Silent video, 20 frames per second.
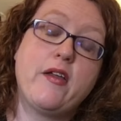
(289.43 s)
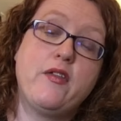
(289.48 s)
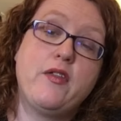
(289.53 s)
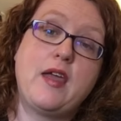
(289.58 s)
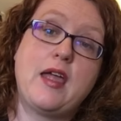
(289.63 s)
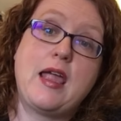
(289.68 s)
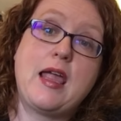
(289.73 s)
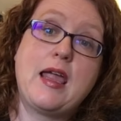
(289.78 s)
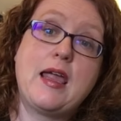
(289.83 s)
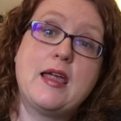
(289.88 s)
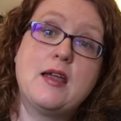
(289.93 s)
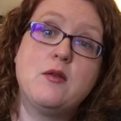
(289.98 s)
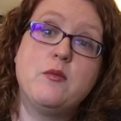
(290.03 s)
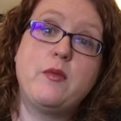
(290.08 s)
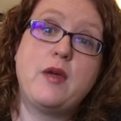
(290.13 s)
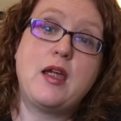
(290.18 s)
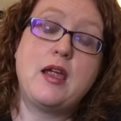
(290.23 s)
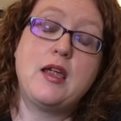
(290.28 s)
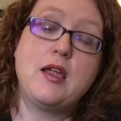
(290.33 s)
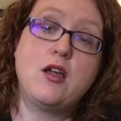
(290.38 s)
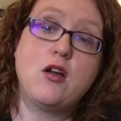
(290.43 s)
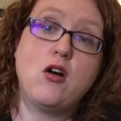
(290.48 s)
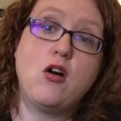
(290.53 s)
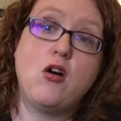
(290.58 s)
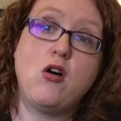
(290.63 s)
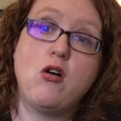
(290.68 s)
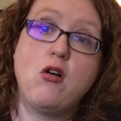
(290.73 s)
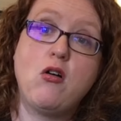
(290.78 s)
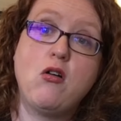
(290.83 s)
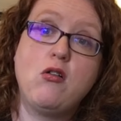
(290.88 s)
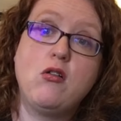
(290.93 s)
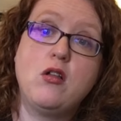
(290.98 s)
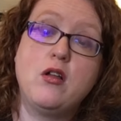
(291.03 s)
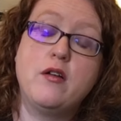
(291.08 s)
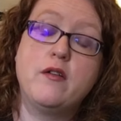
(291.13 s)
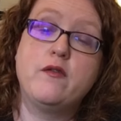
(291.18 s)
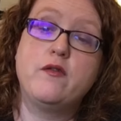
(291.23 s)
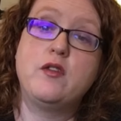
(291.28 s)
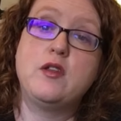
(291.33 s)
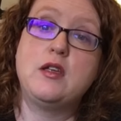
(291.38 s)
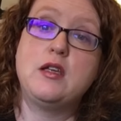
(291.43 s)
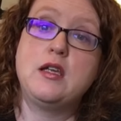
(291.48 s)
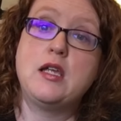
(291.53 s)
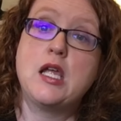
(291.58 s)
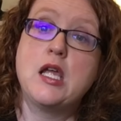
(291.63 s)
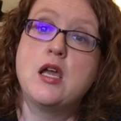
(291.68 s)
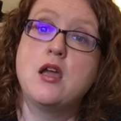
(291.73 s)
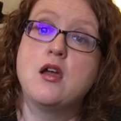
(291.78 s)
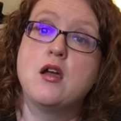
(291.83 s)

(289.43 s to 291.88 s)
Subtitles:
and they hand make all of the